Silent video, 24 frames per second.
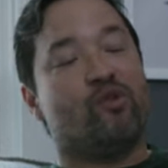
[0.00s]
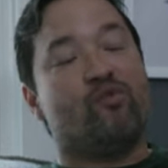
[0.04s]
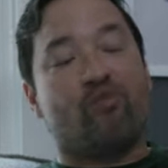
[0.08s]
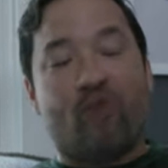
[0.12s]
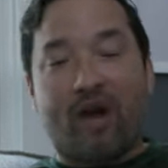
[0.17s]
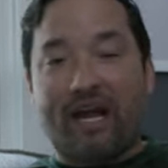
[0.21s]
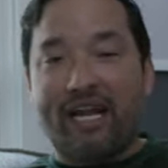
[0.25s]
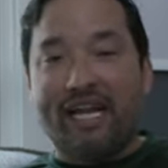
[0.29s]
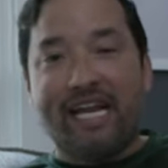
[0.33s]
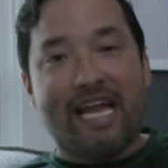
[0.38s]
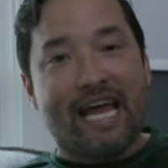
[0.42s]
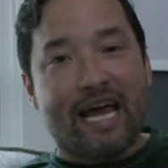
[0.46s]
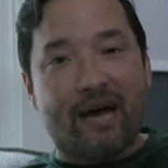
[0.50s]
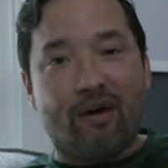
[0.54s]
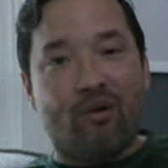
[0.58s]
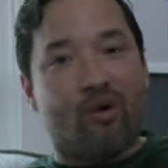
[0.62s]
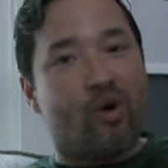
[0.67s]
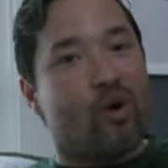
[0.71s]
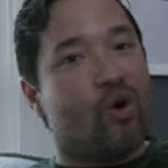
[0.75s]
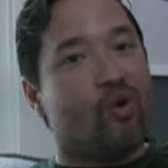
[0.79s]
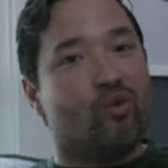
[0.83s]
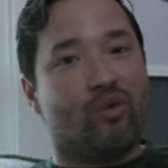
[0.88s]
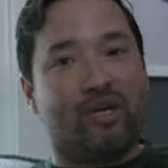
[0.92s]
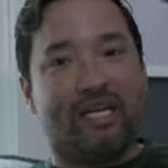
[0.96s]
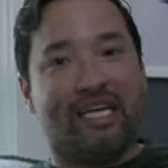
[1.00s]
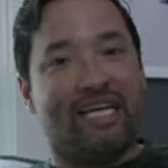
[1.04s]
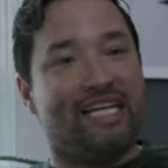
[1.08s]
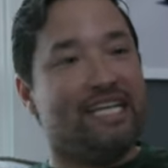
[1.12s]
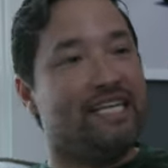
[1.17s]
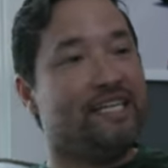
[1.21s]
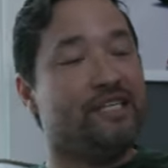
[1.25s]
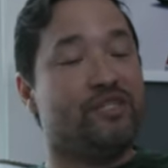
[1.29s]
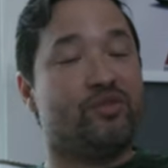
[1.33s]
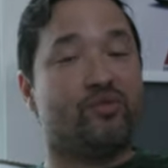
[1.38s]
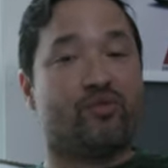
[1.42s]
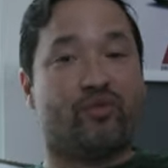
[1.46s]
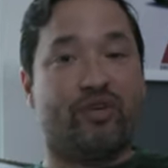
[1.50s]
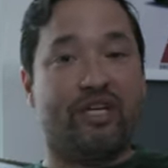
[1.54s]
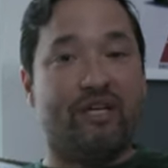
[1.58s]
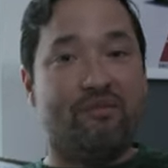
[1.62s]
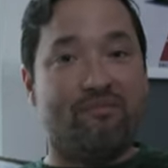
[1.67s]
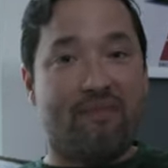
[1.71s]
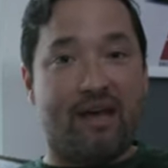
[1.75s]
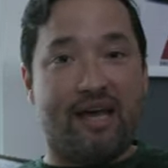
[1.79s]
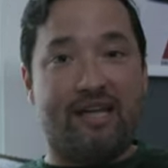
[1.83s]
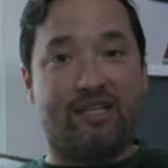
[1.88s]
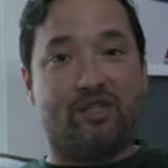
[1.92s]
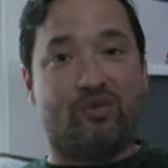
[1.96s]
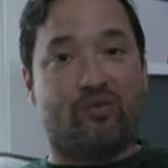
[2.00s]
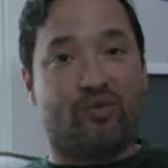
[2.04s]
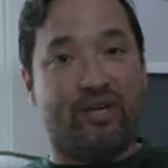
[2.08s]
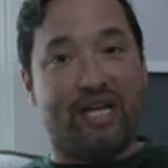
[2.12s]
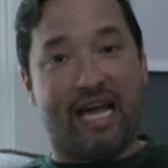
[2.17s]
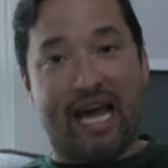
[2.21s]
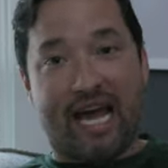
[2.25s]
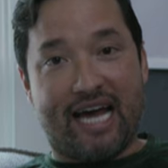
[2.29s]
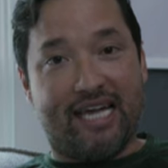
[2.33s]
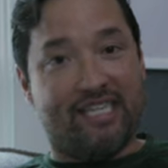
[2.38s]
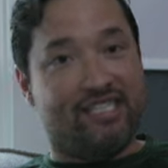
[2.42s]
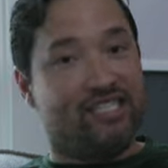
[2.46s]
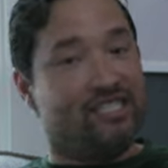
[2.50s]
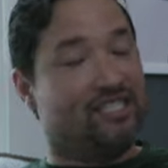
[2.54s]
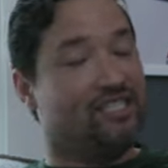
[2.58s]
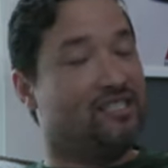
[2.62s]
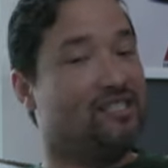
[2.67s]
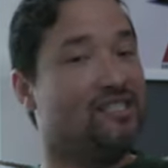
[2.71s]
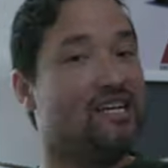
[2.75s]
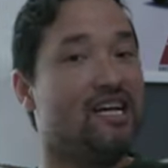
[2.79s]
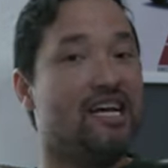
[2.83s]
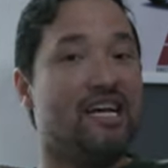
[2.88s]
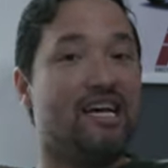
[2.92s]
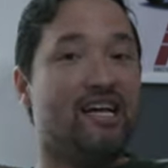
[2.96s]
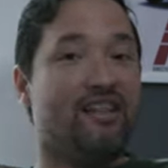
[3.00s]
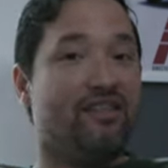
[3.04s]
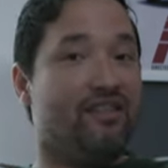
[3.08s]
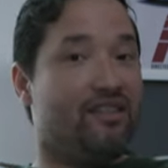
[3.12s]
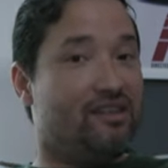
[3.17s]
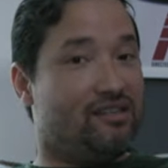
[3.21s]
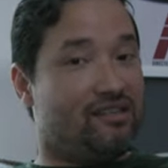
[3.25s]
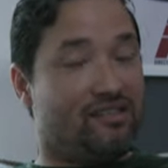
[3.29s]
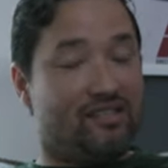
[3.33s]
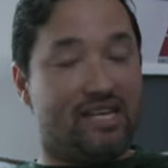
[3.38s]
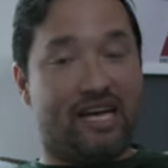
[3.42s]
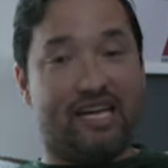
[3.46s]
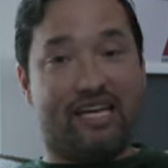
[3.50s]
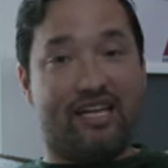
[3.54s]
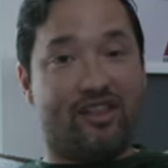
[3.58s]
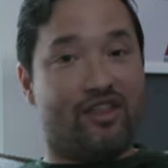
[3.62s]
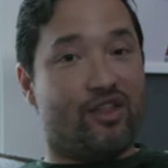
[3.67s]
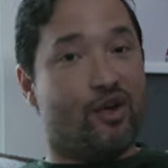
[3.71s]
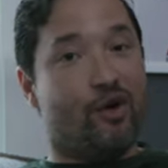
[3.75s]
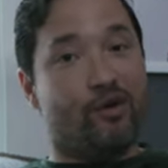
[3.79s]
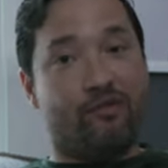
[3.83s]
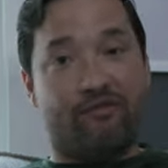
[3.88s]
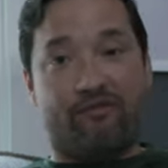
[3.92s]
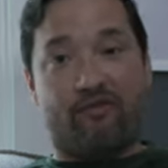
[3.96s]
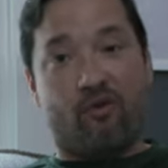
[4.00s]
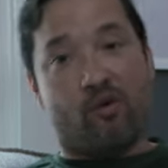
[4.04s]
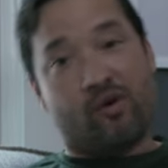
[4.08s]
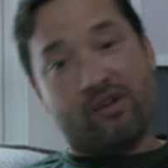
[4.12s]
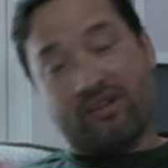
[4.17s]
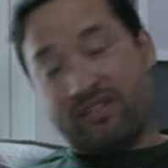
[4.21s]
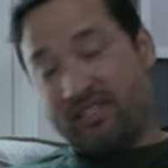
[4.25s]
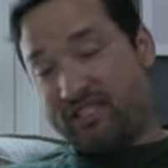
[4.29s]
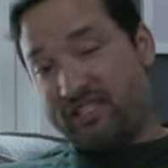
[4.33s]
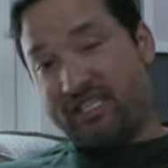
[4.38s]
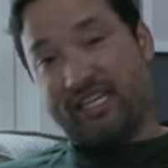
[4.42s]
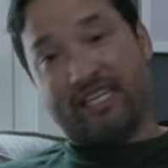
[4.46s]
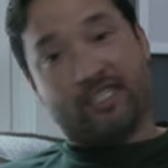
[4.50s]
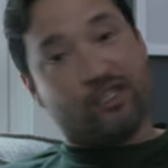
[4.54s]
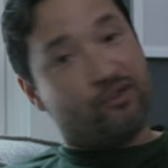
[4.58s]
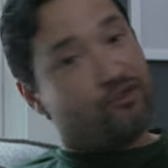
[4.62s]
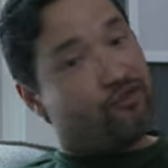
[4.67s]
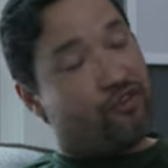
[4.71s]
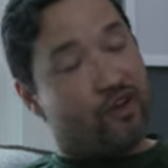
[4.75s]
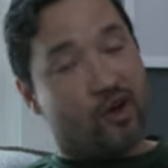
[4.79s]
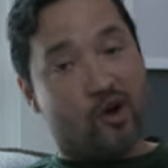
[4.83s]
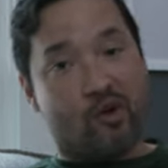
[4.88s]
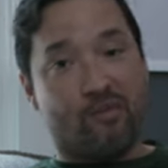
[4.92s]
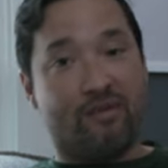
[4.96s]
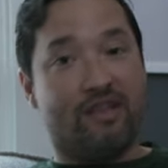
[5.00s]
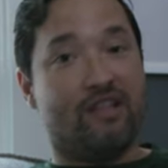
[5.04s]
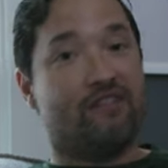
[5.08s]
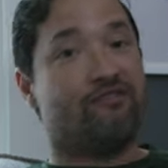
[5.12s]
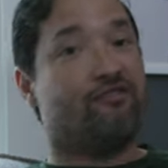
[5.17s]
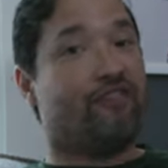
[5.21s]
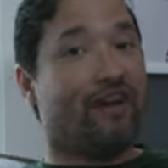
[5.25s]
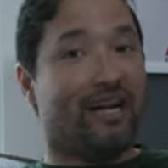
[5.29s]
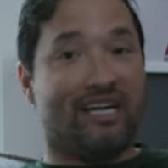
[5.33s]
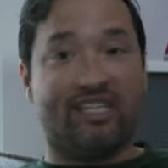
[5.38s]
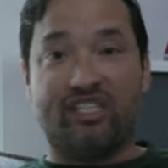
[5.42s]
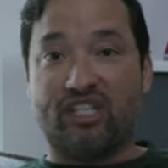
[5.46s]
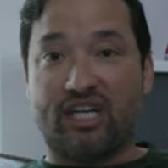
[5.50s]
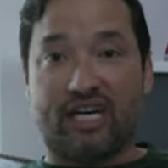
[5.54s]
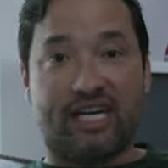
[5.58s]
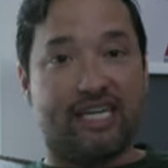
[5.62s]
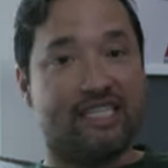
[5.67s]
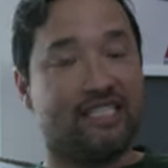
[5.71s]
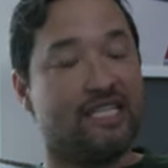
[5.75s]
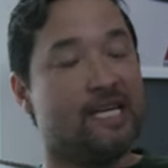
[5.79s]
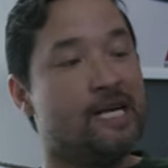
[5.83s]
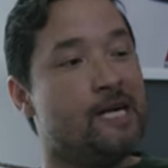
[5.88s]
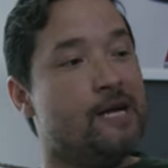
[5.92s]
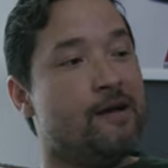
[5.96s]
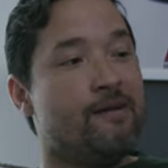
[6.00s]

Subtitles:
Right now, all we're getting is remakes, rehashes, the second, third, fourth, sixth film in the franchise.